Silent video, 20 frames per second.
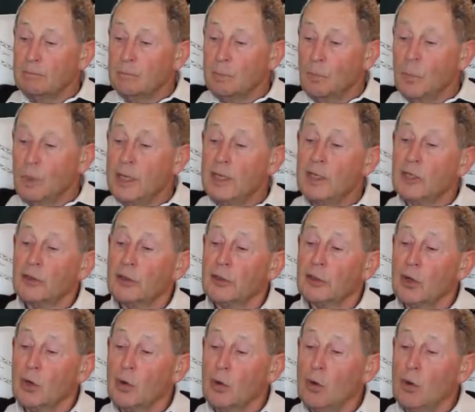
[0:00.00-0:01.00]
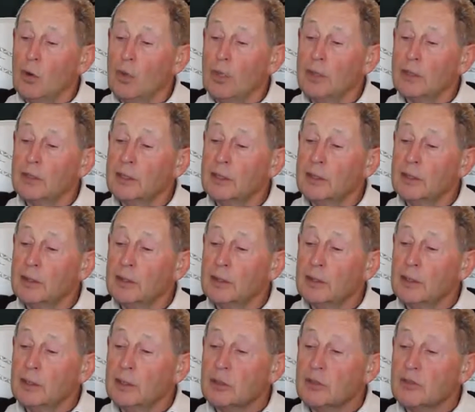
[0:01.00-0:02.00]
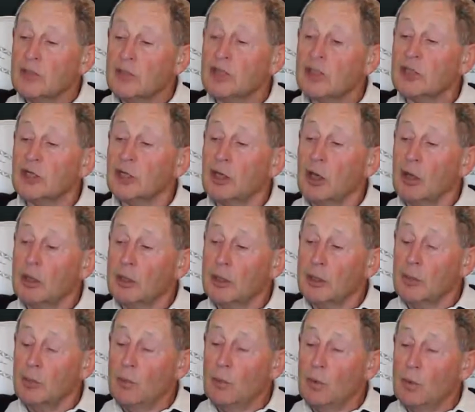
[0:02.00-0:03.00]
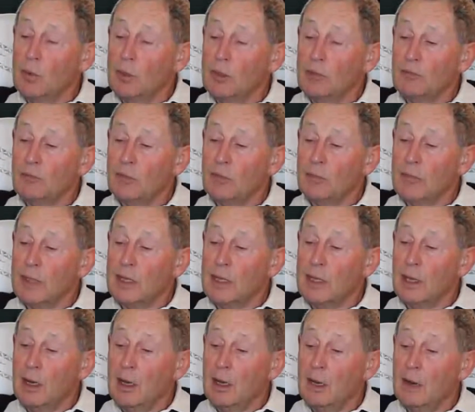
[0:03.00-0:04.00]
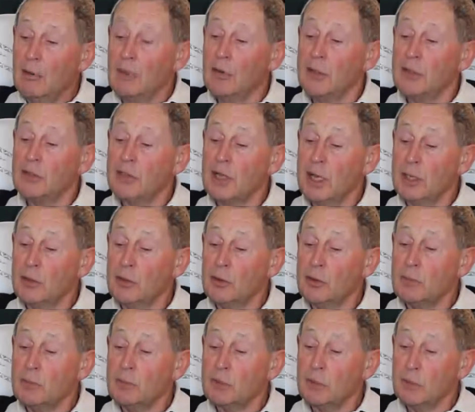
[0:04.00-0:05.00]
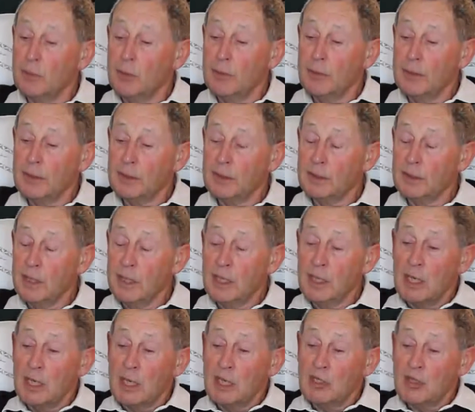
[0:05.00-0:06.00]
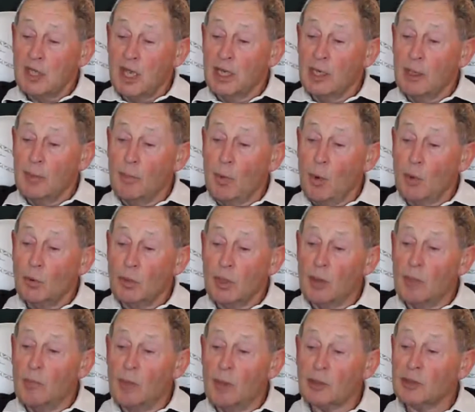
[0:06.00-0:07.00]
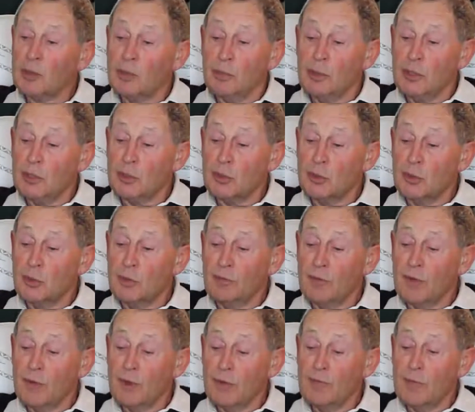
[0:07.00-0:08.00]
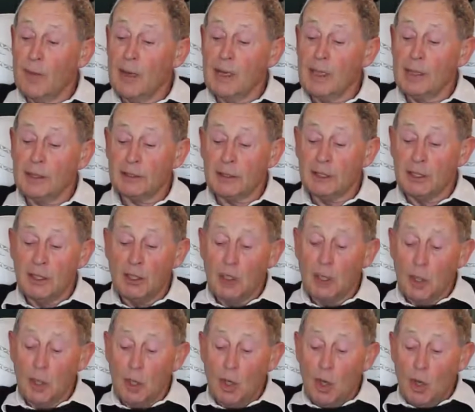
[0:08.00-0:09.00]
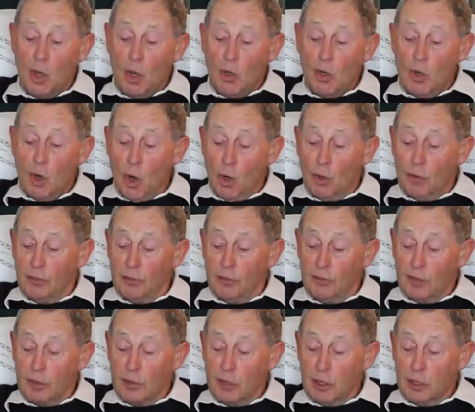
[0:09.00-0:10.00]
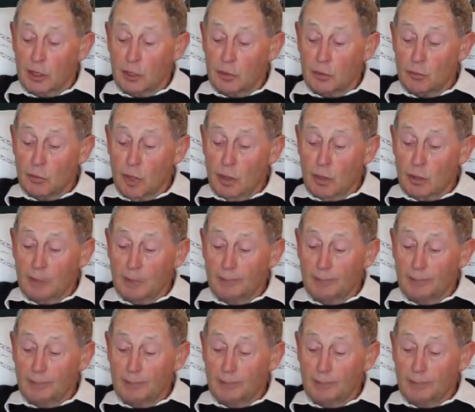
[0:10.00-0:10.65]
we got a call at 6 o'clock in the morning from the Honorary Secretary, Mr. Remington, saying a boat had possibly sunk 5 miles north of the Chicken's Rock.